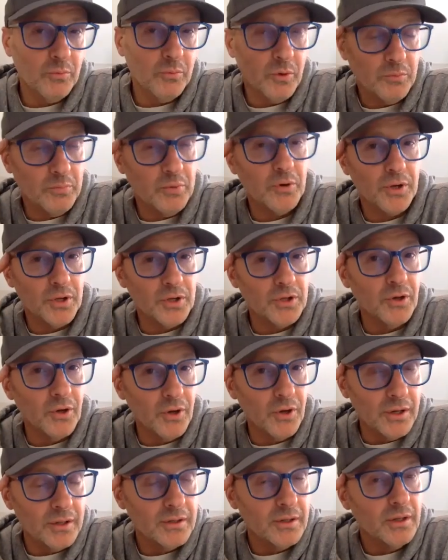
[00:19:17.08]
pretty
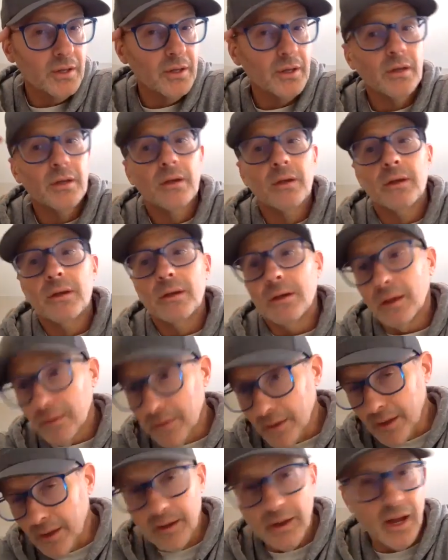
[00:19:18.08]
good."
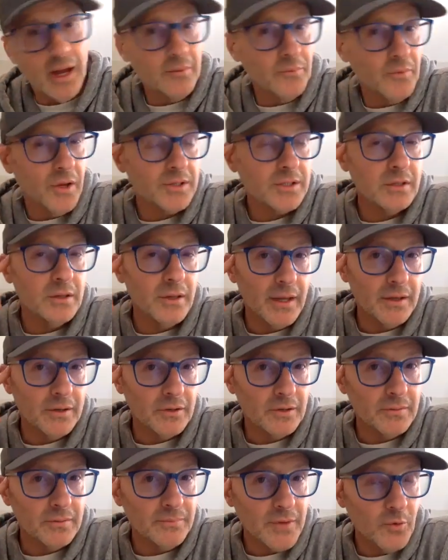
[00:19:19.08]
And then 9 months
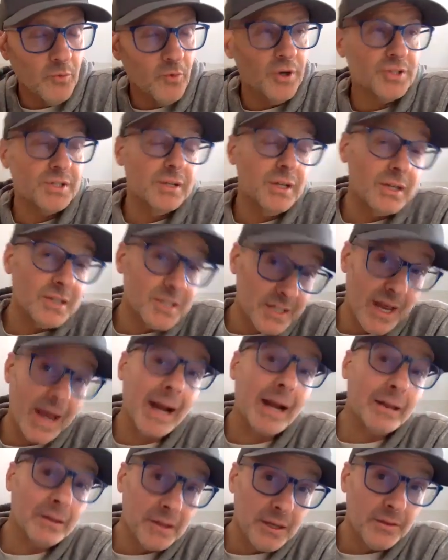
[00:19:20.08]
later, it wasn't
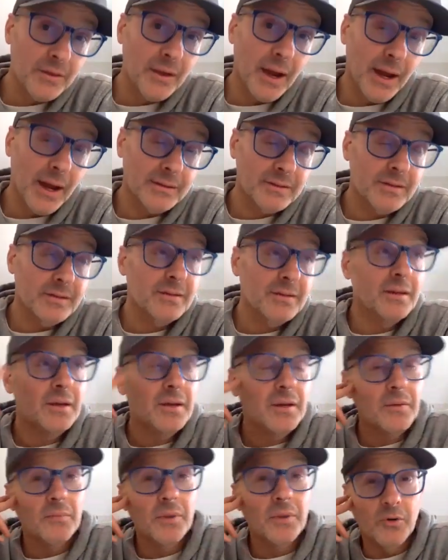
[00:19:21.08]
exactly that,
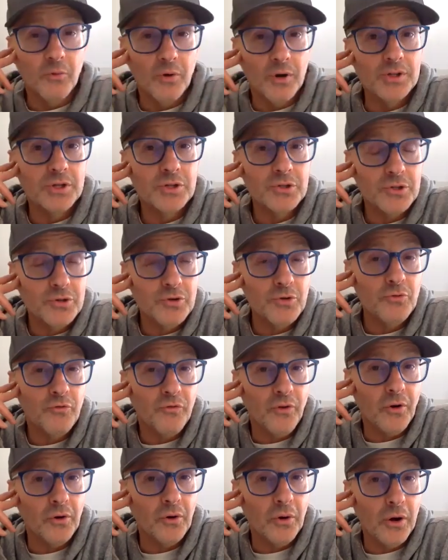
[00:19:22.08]
but it wasn't too
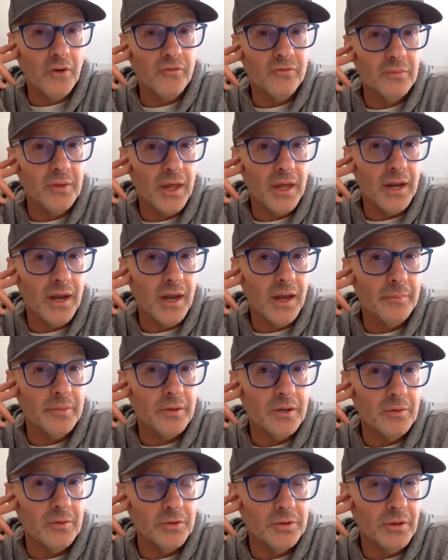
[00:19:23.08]
far off from that
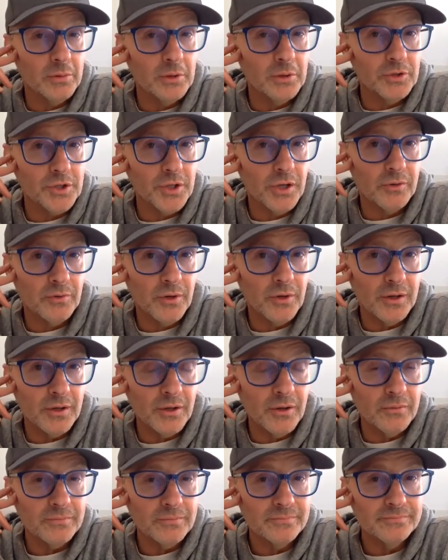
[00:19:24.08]
happening with WGN
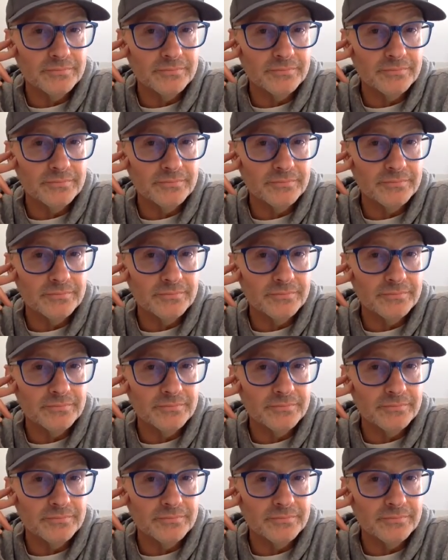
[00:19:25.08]
Radio.